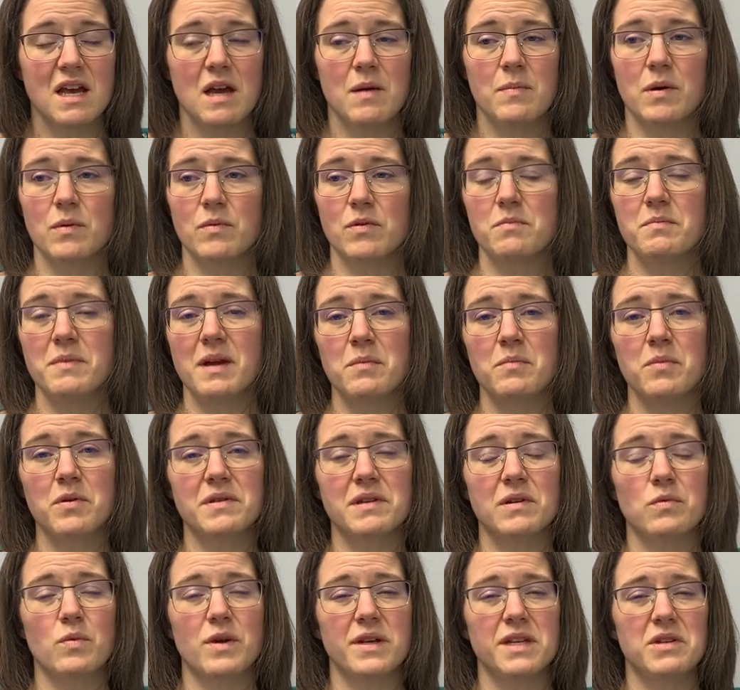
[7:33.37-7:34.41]
But remember
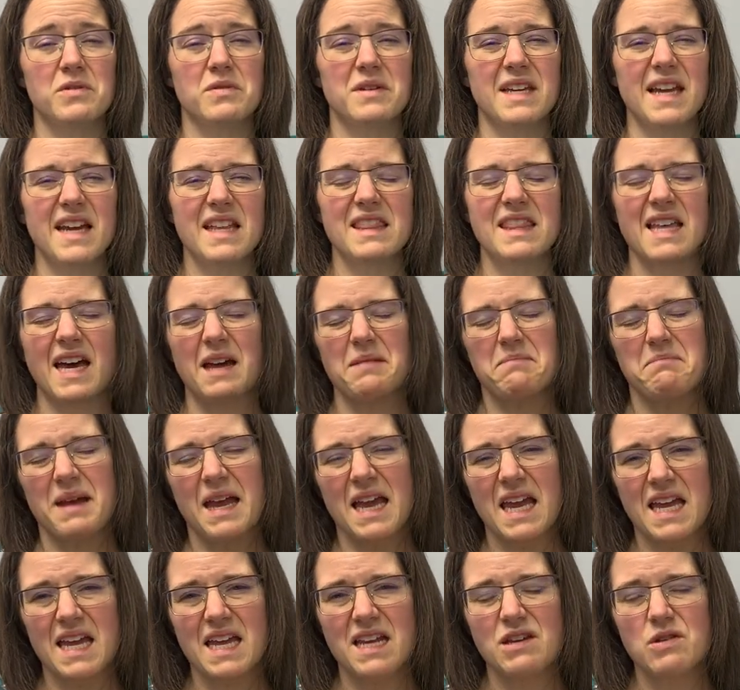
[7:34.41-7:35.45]
that when you get that
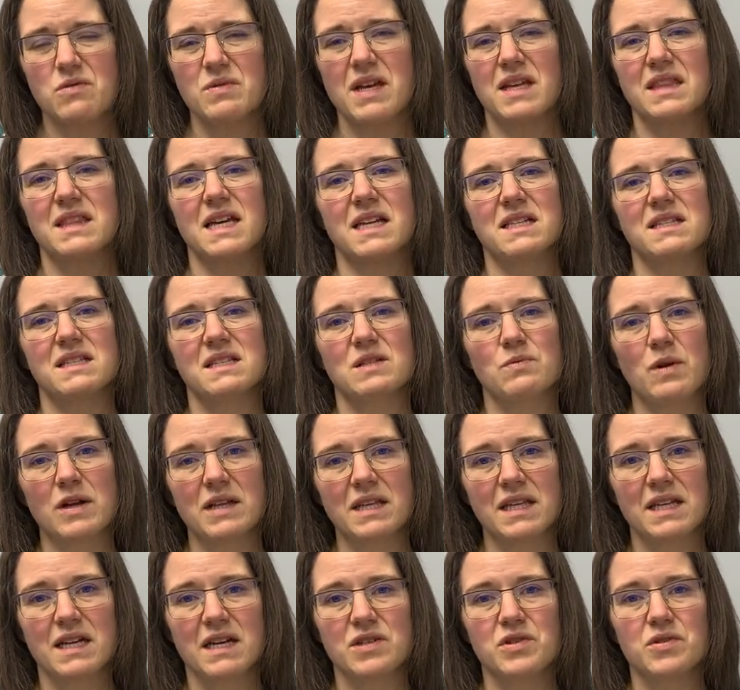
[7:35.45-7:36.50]
pain, you get that
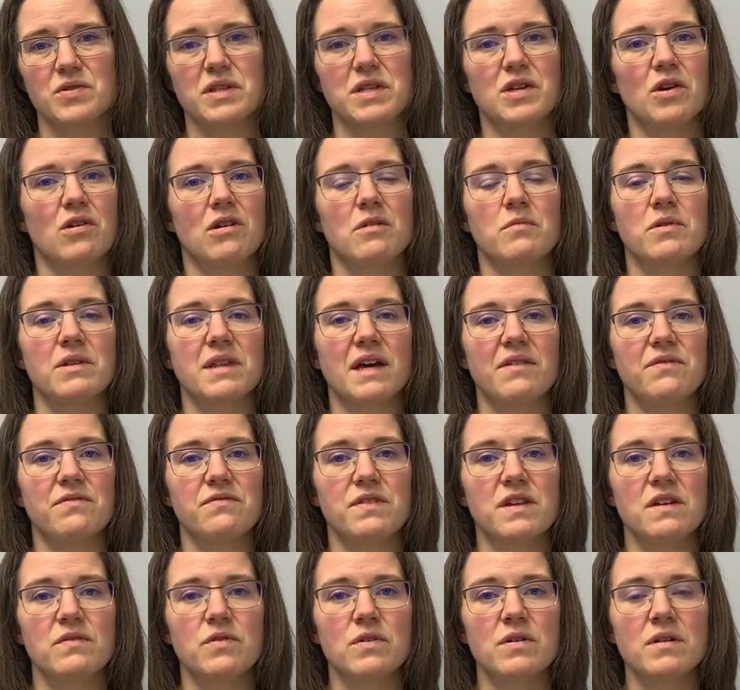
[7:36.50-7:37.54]
swelling under the arm or that
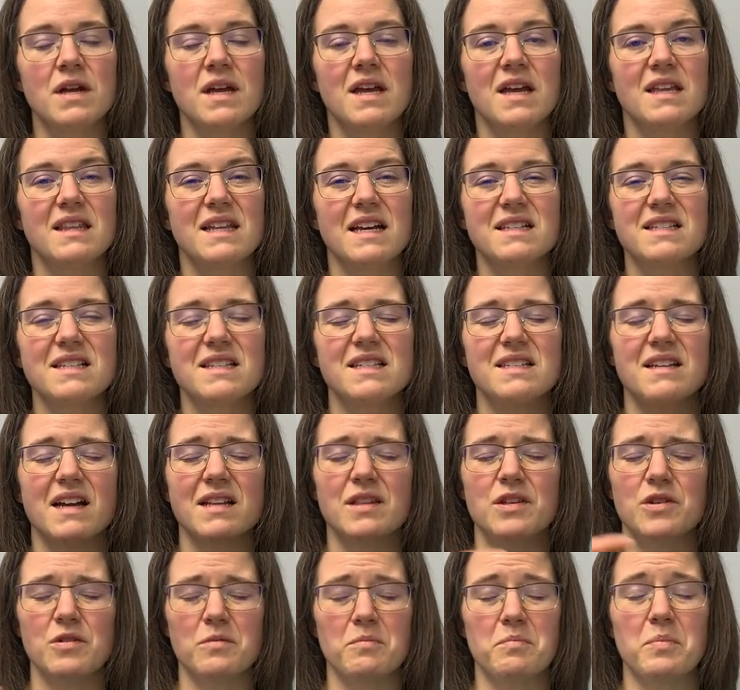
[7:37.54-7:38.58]
fever, that's a sign
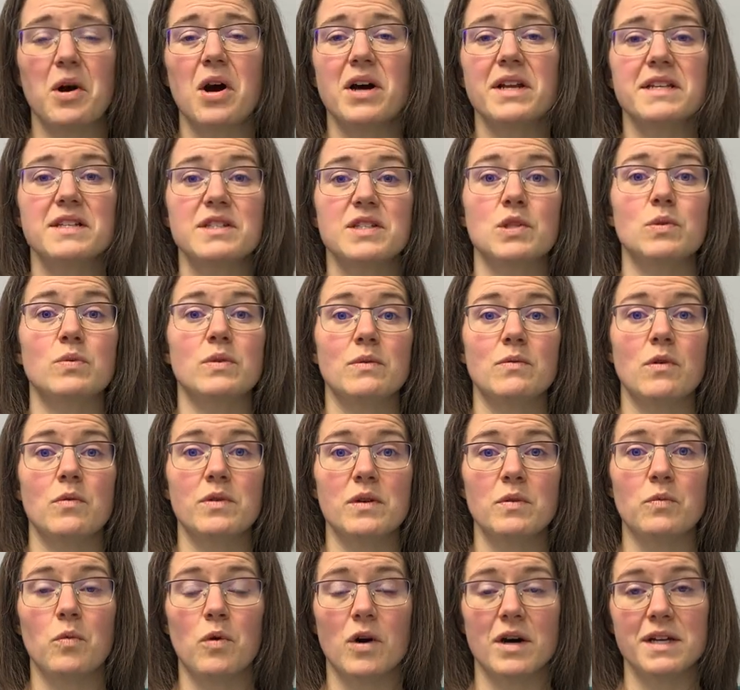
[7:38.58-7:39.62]
that your body's doing what
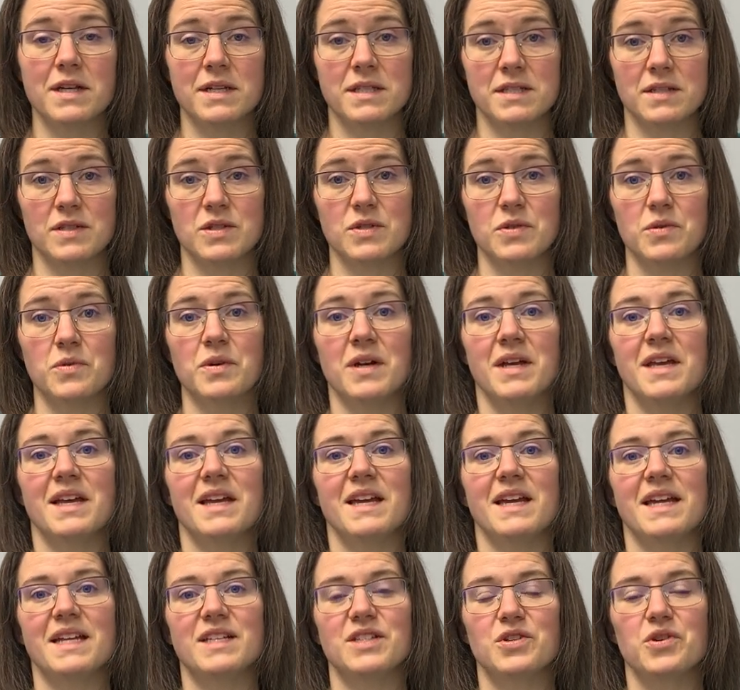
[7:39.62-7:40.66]
we want it to do.
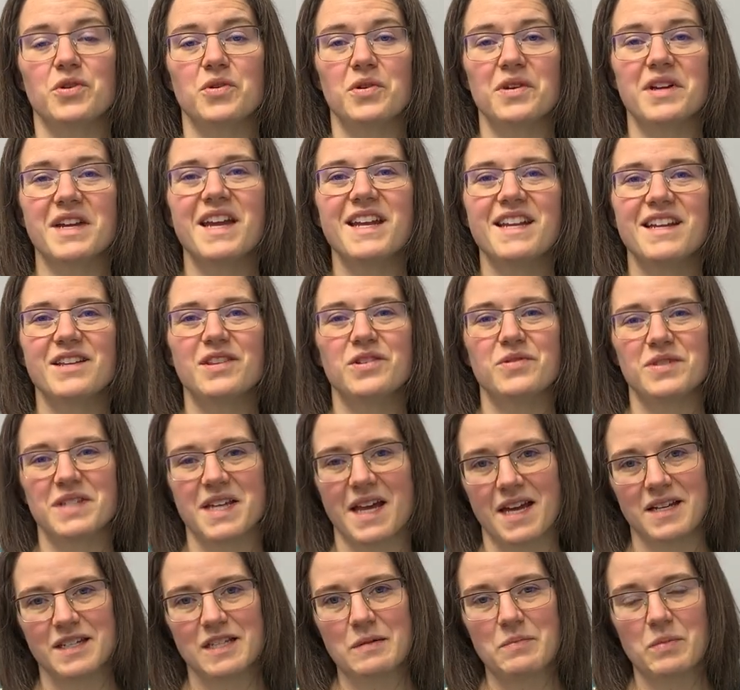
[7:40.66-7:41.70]
It's creating those
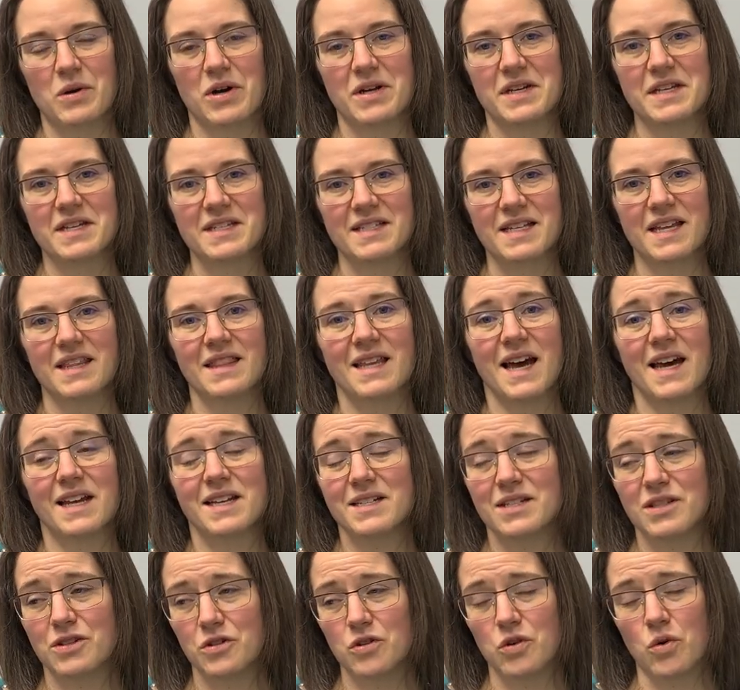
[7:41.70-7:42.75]
antibodies, and that
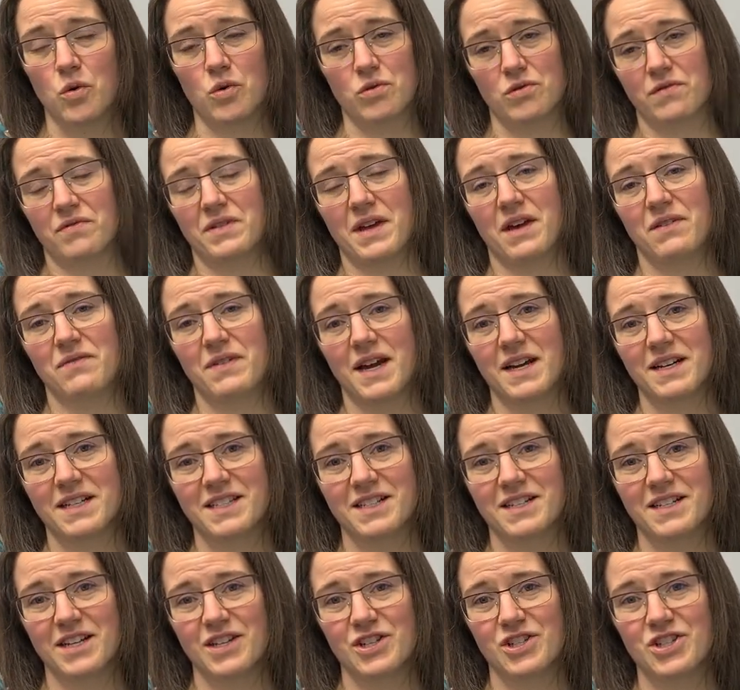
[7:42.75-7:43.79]
is the goal of that
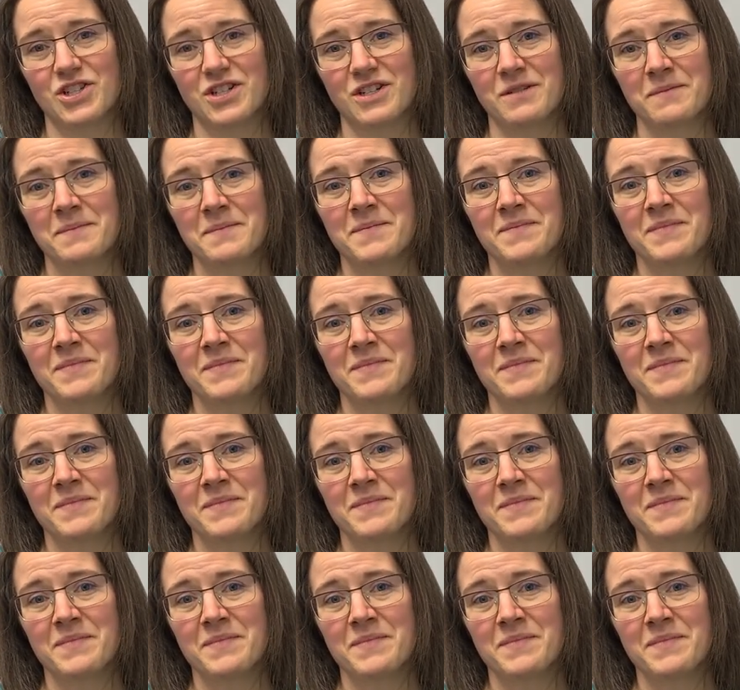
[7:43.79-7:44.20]
vaccination.